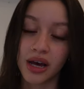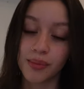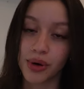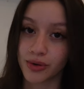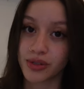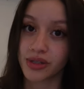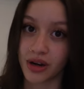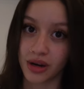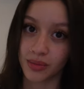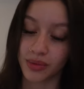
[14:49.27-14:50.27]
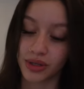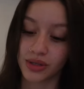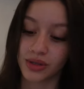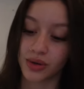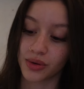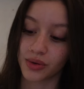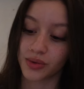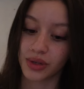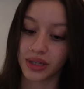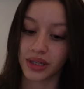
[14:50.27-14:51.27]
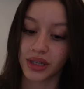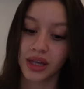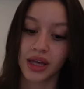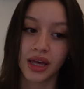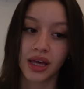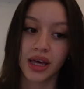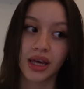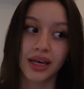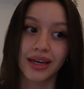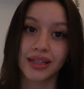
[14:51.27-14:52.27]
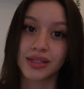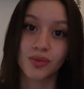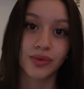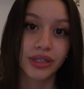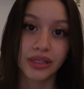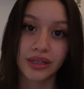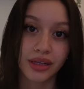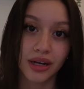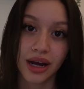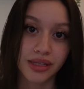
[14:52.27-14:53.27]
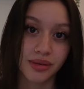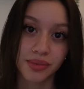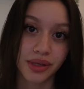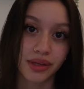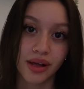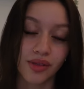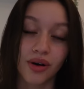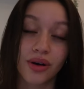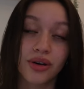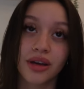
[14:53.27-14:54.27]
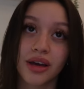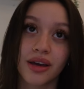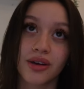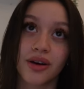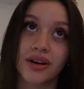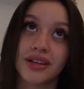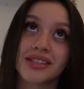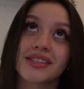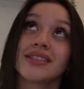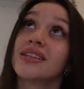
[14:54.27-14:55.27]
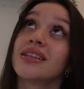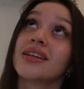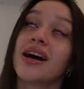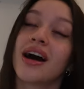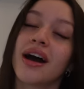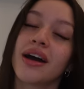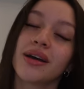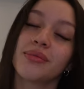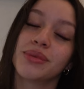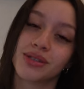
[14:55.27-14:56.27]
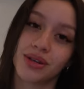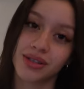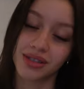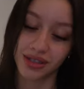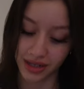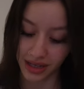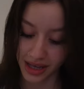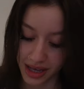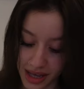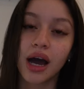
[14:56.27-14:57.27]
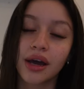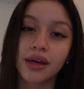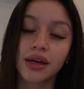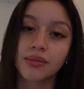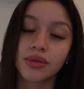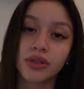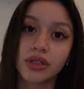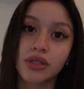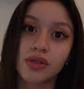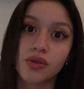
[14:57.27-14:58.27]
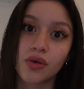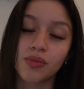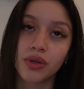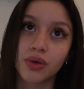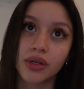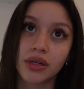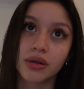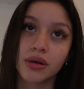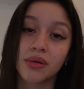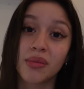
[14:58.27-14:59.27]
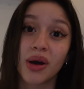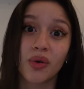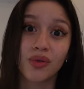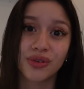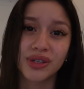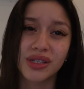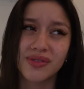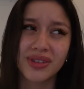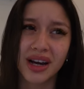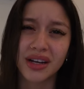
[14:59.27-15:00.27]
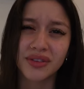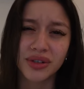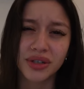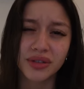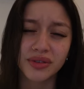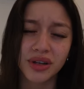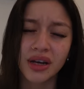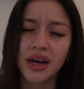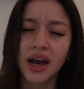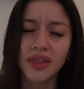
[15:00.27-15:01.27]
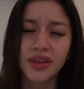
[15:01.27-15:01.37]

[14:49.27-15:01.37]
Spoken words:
post-op, so it's really, it hasn't been that long, and honestly, I am exhausted. I am literally so bloated. My ovaries even kind of hurt. I